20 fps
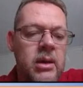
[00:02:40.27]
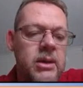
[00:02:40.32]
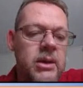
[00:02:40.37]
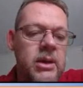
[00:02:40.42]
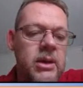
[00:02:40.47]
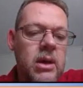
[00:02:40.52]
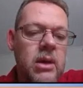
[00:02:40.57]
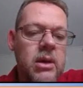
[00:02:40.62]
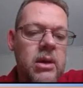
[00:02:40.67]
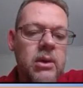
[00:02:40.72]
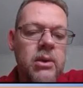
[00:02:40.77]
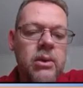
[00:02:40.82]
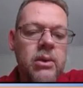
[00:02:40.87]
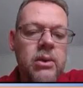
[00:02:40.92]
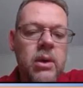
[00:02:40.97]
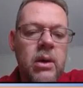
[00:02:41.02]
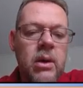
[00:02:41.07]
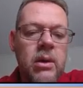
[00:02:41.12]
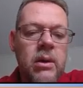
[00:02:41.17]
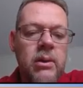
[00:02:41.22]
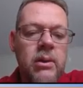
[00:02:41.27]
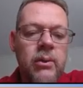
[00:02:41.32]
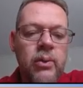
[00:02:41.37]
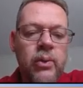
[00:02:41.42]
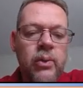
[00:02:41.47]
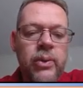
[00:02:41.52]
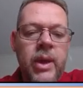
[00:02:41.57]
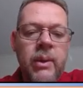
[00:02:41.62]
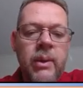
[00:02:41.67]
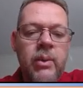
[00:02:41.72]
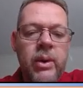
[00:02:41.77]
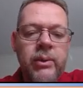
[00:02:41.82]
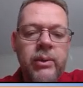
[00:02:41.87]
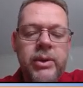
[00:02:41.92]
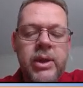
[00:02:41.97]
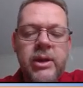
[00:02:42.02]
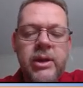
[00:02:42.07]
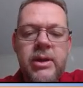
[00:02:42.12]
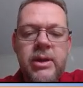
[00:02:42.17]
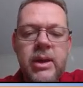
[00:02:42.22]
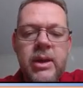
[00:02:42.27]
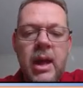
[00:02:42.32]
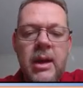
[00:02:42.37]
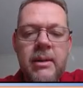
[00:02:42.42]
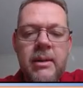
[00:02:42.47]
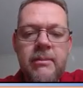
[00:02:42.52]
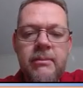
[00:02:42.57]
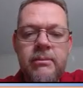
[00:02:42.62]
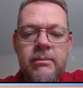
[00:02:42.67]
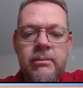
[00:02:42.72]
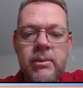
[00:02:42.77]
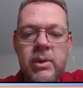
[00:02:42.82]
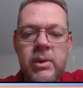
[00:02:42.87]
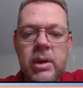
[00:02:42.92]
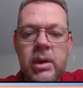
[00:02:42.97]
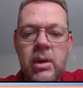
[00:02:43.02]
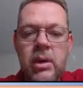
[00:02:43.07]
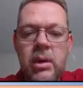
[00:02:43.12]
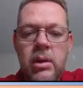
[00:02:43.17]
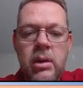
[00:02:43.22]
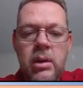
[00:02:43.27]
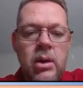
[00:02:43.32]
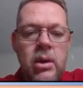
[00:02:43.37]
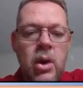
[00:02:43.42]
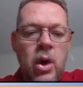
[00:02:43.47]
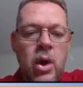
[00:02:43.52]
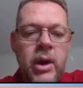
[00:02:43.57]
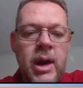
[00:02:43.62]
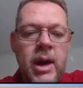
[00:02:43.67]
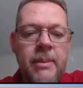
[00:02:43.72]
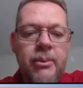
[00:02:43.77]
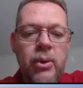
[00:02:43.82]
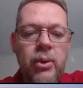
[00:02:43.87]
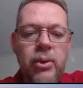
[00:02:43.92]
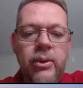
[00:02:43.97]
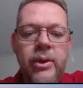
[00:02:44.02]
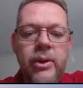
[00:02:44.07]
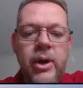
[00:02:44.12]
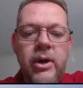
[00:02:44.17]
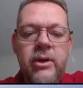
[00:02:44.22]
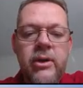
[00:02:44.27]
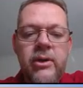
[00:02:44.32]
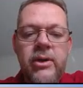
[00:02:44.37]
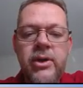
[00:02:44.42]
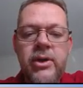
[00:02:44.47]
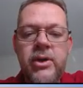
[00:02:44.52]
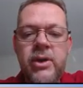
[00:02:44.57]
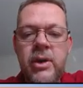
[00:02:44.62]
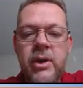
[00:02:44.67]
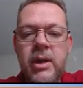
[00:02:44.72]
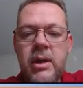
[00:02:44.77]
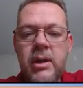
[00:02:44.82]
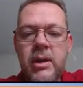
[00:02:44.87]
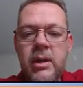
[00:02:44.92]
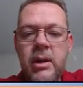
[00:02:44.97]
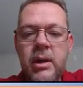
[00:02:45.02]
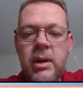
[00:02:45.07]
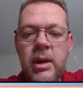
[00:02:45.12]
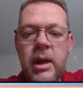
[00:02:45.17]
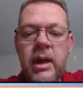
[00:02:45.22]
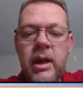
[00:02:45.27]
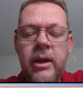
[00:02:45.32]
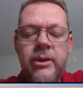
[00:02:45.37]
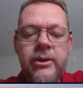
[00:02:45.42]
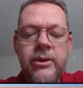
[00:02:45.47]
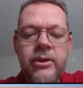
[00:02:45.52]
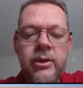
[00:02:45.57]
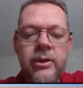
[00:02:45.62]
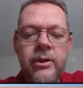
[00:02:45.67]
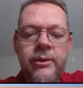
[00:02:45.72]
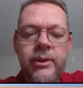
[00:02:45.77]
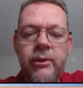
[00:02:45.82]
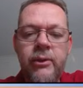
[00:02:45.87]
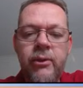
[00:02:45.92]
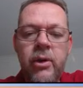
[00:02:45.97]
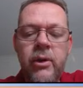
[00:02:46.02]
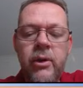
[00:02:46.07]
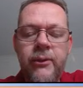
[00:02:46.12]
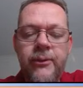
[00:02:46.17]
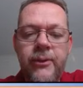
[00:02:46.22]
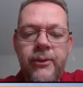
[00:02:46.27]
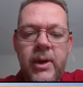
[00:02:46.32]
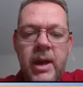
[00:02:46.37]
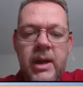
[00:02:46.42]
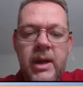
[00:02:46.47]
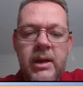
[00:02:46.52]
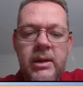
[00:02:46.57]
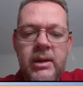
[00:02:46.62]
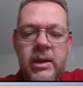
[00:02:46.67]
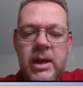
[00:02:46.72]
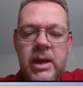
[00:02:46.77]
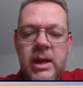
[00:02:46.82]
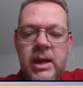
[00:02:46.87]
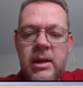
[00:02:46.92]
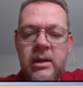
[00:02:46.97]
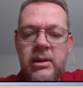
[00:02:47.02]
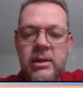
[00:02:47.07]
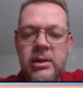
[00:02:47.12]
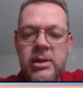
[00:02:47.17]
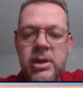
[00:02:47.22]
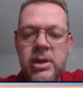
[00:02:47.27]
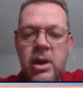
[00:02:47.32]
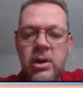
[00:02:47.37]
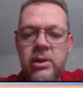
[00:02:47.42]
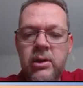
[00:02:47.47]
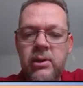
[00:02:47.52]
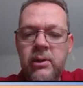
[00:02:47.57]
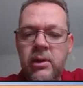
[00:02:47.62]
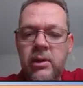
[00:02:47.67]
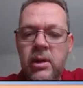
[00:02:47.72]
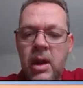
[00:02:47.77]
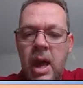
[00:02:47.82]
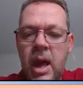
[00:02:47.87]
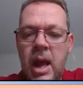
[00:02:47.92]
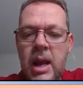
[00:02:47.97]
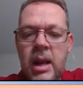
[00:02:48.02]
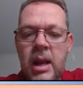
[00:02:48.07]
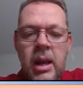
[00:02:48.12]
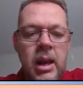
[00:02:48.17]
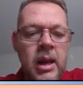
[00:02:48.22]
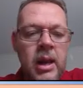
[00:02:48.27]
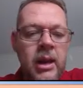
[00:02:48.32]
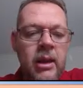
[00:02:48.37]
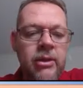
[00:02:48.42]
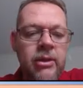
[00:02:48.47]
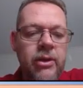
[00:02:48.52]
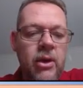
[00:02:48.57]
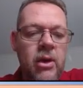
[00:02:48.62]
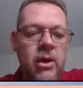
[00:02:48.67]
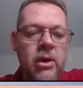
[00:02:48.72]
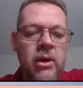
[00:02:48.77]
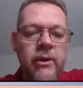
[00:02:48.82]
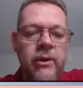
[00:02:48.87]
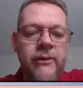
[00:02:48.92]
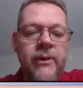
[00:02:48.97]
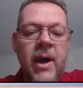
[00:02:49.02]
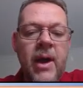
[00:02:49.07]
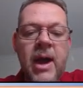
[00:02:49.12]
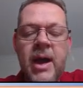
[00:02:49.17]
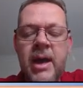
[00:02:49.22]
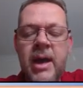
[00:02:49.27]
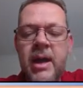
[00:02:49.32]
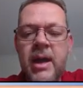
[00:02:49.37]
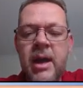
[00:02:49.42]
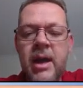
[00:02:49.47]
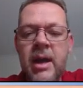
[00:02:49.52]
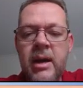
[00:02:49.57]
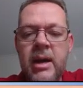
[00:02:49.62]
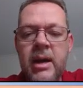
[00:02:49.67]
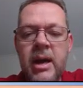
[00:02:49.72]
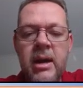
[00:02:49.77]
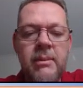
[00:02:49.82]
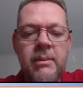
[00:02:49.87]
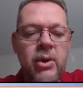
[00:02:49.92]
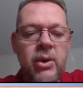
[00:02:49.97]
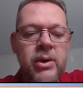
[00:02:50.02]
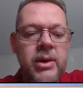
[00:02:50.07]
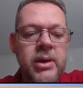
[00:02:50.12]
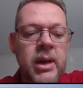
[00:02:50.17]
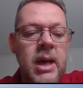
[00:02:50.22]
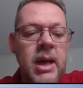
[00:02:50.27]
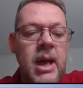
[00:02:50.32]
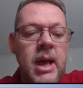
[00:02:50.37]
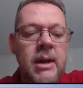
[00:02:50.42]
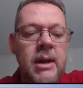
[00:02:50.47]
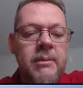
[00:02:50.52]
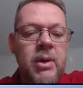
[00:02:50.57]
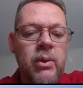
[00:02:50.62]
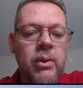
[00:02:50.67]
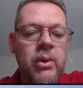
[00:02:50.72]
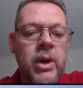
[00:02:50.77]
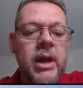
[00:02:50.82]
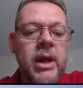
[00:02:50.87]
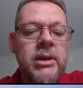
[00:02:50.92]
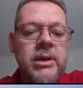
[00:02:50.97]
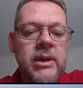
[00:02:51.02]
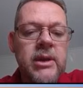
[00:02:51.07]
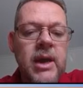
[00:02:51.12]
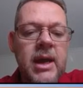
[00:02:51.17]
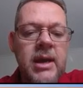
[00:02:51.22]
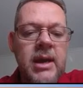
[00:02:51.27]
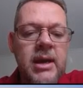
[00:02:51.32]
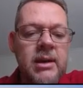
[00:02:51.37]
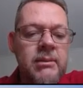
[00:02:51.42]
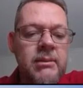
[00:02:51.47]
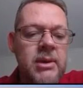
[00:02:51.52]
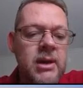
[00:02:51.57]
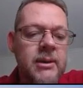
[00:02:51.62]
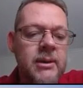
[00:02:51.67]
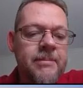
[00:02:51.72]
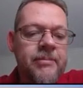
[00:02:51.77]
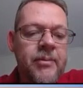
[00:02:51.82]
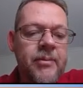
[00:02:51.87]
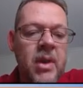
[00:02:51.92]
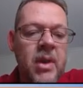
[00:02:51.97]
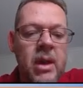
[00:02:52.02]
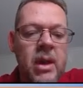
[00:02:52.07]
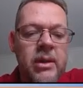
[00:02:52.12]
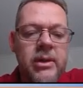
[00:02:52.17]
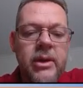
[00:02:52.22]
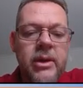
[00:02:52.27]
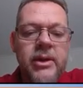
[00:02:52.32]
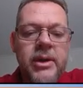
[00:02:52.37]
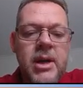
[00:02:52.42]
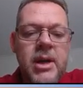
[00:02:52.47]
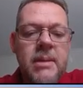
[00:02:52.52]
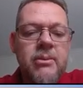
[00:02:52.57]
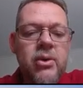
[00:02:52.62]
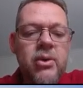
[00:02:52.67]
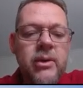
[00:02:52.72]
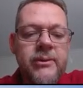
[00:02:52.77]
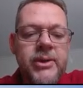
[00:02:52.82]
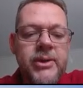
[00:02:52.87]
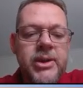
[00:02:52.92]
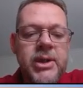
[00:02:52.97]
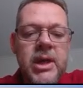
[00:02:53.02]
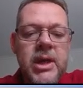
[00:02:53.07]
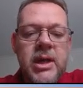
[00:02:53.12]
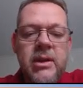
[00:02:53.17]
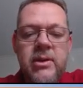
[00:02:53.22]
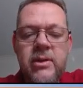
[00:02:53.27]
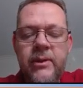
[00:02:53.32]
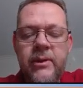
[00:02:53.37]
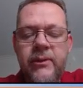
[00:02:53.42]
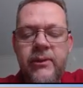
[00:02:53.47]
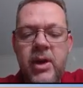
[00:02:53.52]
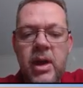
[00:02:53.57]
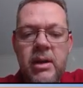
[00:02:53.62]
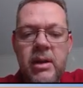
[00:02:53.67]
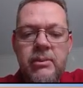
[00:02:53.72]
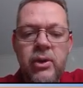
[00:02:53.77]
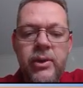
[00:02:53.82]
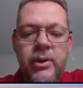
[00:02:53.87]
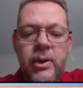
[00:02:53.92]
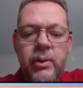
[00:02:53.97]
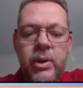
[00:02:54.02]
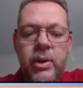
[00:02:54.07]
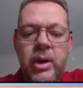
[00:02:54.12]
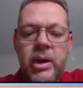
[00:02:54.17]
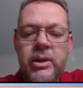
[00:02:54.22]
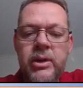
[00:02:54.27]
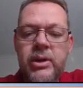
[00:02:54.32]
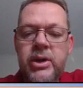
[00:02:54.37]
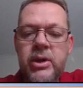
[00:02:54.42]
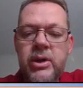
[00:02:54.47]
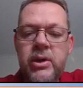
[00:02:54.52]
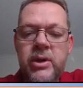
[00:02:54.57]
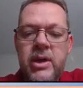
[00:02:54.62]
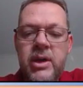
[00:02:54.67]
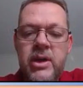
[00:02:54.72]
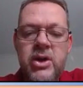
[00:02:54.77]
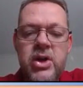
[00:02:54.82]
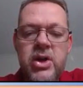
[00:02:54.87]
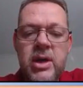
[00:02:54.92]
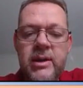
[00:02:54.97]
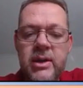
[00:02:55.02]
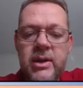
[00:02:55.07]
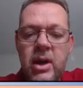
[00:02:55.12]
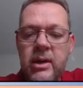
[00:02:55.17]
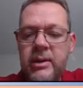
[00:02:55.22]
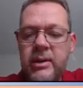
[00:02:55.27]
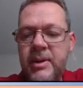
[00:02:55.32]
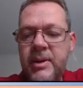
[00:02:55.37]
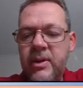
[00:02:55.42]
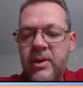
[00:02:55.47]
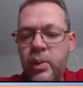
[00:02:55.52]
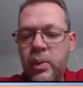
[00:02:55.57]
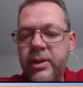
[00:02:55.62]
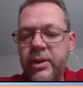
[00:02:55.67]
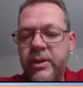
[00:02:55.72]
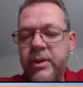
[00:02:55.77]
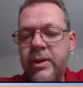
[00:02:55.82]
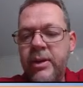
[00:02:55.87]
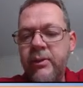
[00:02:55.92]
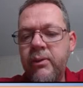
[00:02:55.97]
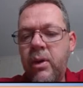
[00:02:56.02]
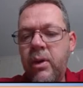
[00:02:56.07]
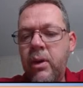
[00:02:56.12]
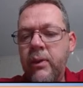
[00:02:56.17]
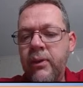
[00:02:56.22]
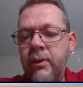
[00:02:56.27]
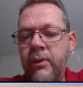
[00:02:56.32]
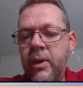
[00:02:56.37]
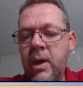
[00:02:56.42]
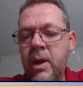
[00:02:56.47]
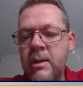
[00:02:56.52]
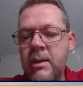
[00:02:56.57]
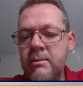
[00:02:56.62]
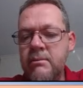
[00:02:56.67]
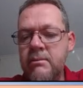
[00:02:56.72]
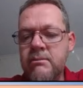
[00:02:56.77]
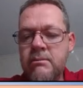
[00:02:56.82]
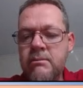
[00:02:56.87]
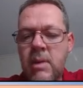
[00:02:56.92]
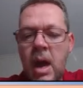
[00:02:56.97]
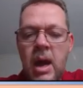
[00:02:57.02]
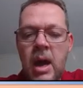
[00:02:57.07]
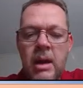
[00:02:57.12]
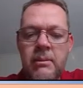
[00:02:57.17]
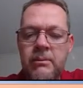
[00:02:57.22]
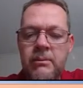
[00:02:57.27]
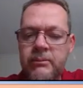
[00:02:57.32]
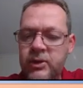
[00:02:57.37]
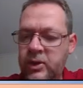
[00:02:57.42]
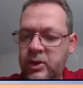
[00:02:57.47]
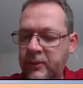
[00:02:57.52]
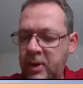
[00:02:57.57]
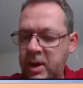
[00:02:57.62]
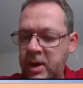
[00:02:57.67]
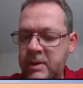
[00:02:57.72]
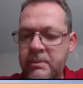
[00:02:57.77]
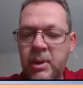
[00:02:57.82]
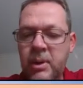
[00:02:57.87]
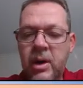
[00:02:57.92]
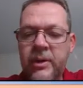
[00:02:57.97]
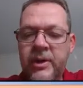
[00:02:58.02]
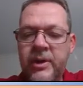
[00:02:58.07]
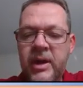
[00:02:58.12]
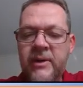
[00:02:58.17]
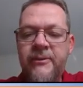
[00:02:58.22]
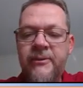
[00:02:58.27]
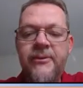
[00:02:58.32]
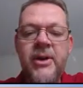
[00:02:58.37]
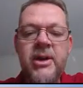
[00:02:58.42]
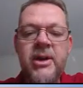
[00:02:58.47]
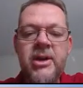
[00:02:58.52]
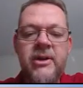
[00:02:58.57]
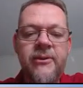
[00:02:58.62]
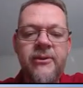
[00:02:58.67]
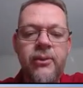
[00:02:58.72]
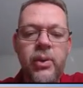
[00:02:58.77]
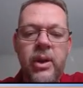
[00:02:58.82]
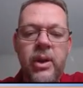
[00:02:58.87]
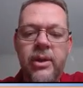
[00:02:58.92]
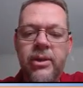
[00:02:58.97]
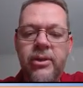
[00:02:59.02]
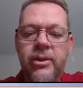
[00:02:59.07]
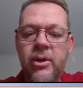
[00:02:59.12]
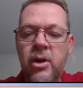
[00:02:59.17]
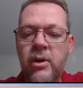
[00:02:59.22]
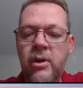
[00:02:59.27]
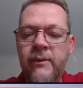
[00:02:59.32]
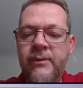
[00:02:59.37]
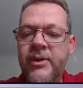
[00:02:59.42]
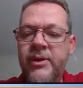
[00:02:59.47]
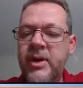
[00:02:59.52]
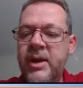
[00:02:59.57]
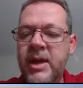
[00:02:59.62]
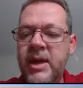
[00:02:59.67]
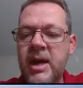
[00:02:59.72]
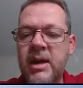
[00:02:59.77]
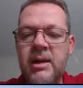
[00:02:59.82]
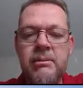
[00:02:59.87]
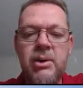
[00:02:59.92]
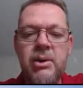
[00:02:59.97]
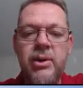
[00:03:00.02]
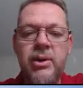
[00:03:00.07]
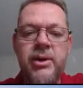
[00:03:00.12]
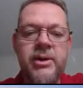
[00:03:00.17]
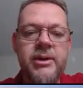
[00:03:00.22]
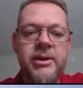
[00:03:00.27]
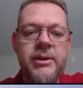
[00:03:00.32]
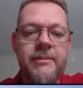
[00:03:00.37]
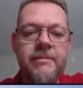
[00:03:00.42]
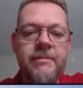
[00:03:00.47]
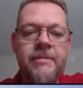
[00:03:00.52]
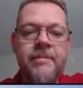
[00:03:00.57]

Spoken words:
So then we'll just line up all those lengths on the roof and get a total length of a colour bond. But we'll get to that in a minute. So the number of sheets of colour bond that we're going to use is just going to be the width of the roof divided by the effective width of the colour bond.